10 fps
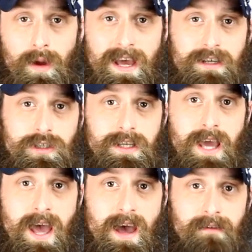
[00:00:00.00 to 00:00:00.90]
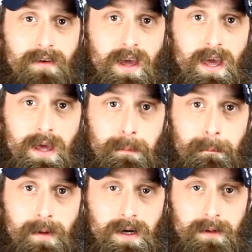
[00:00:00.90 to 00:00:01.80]
We actually have an
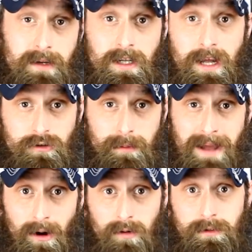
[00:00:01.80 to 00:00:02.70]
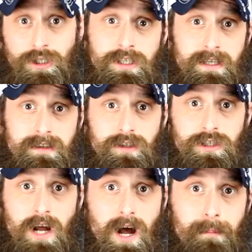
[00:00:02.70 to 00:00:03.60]
electric-powered machine at the
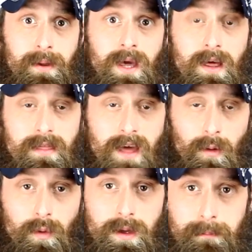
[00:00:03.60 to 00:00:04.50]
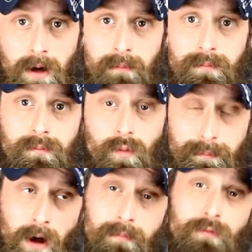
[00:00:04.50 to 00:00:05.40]
shop that we pump
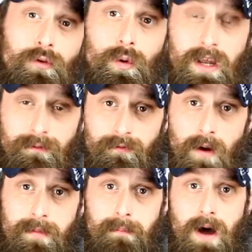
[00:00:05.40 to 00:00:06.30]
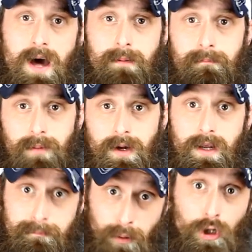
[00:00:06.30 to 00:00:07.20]
the fluid in from the bottom, but
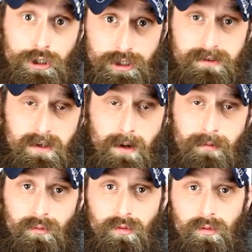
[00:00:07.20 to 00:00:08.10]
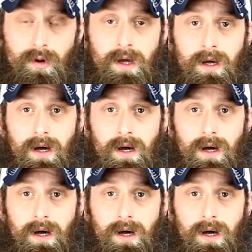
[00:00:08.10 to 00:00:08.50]
it pushes it up through